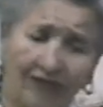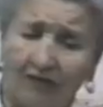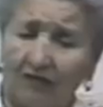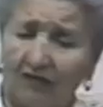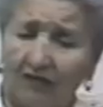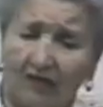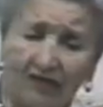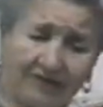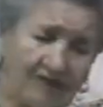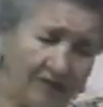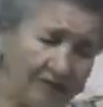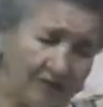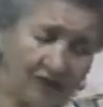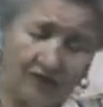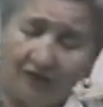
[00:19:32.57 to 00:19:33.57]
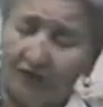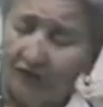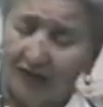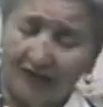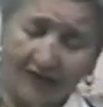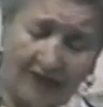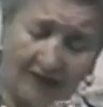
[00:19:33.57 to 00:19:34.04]
away or accepted to
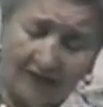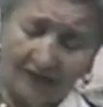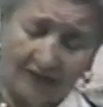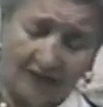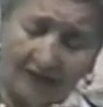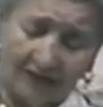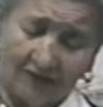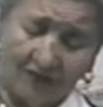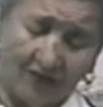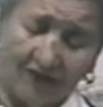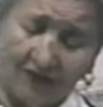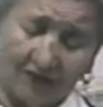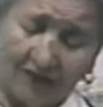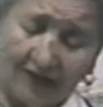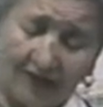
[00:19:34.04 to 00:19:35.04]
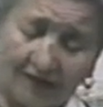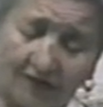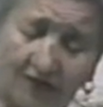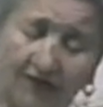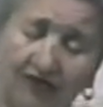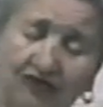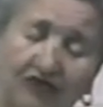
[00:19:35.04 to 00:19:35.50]
be taken. I don't know
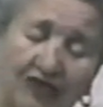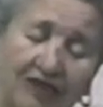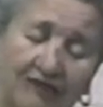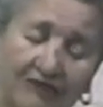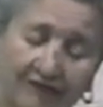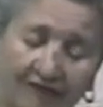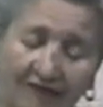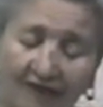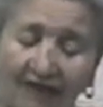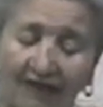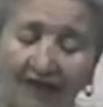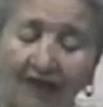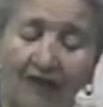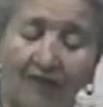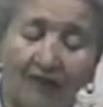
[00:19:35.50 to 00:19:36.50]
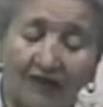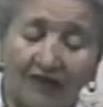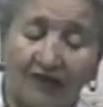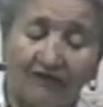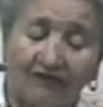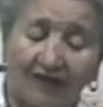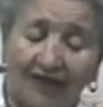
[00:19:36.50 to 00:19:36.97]
that process.
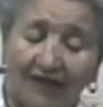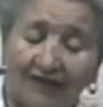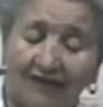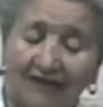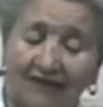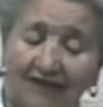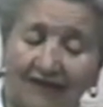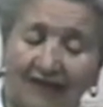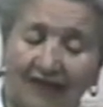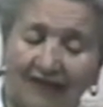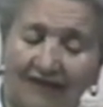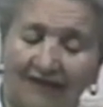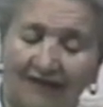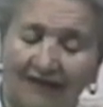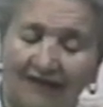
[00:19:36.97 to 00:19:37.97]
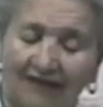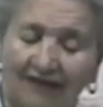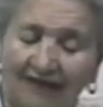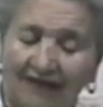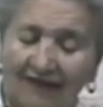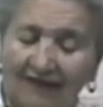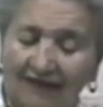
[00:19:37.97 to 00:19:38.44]
But the fact is that
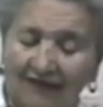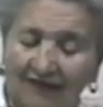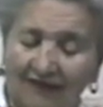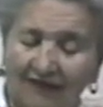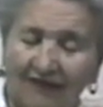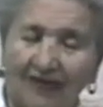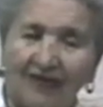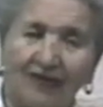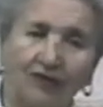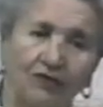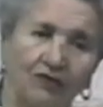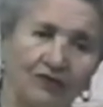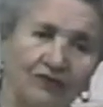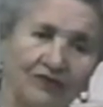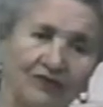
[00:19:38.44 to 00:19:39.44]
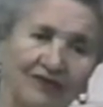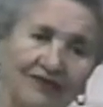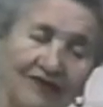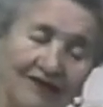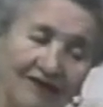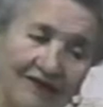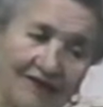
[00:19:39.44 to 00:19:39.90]
uh, he
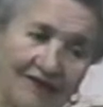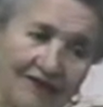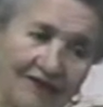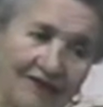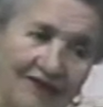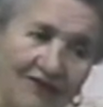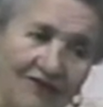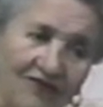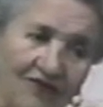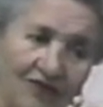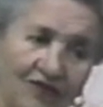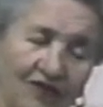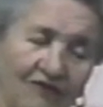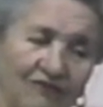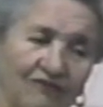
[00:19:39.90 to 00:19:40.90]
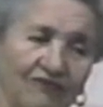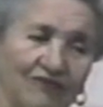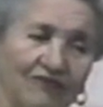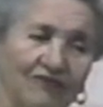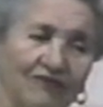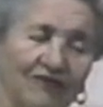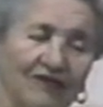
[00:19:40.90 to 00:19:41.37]
always sort of
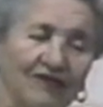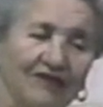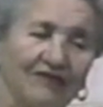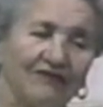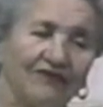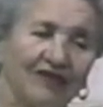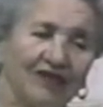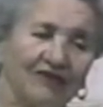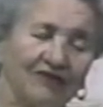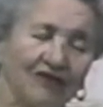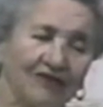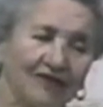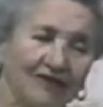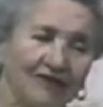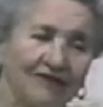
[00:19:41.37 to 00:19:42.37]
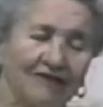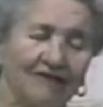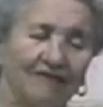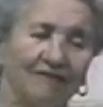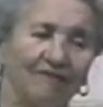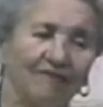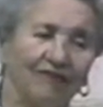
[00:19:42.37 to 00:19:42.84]
felt a
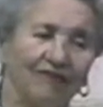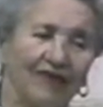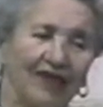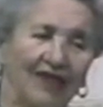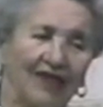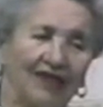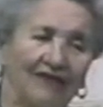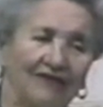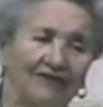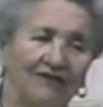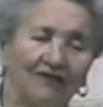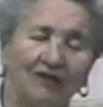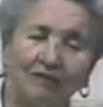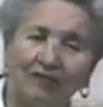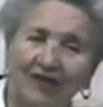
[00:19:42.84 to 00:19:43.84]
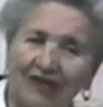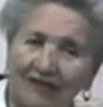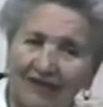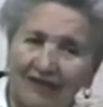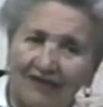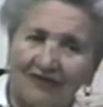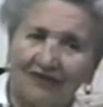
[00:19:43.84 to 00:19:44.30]
little. So he
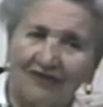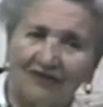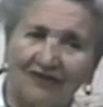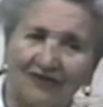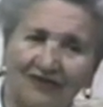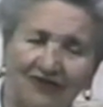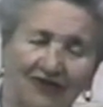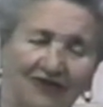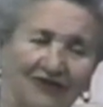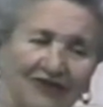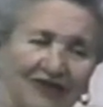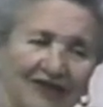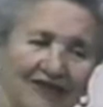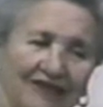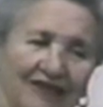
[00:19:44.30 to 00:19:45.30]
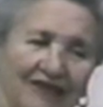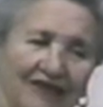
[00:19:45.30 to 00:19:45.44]
paid attention to his children.